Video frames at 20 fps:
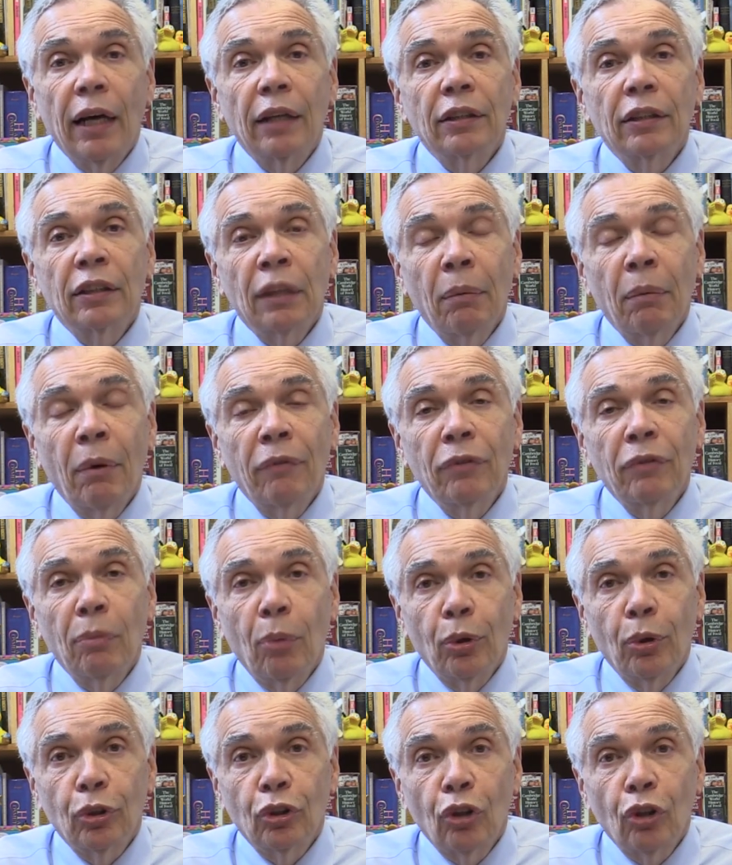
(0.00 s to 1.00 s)
Some of the
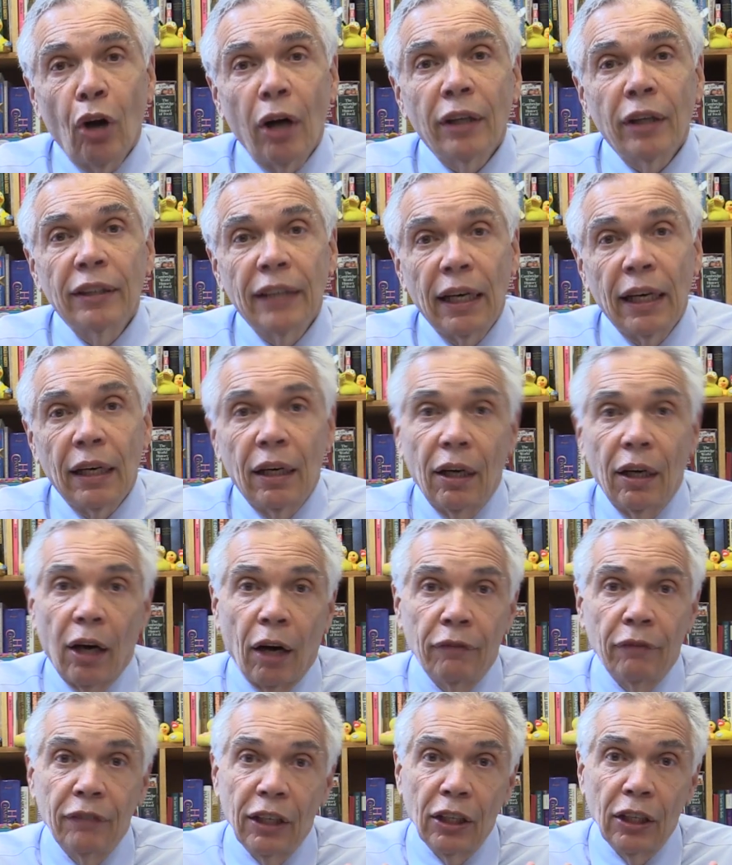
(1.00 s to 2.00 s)
most toxic
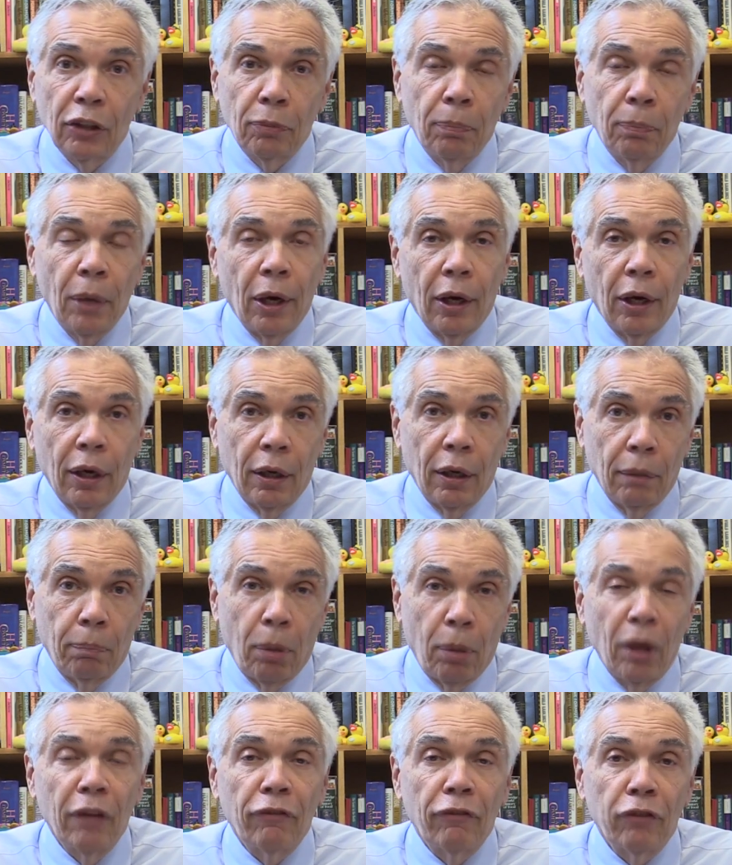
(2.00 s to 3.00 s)
of these
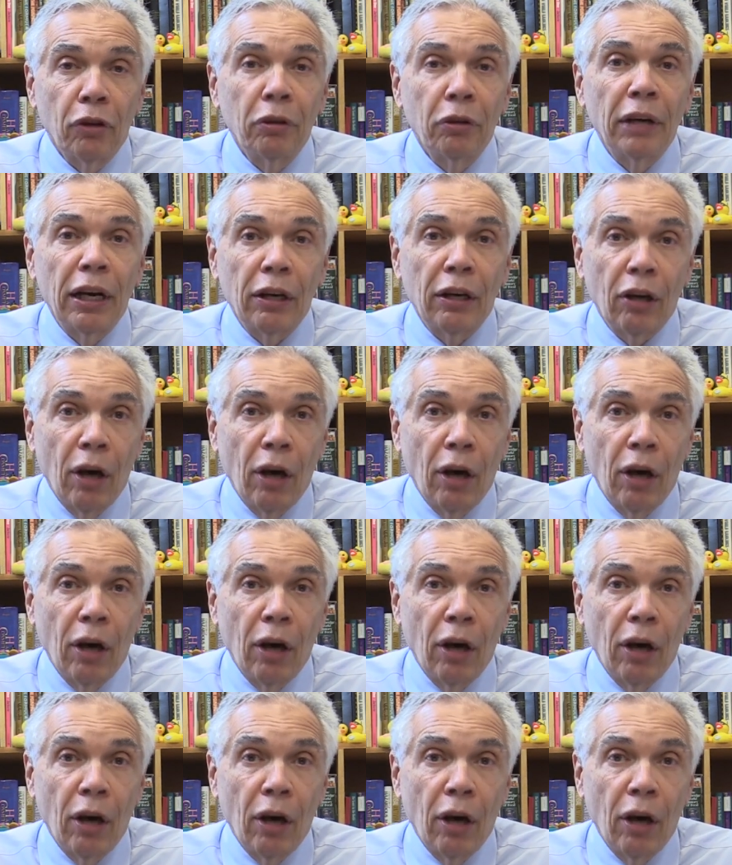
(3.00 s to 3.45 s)
polyfluorinated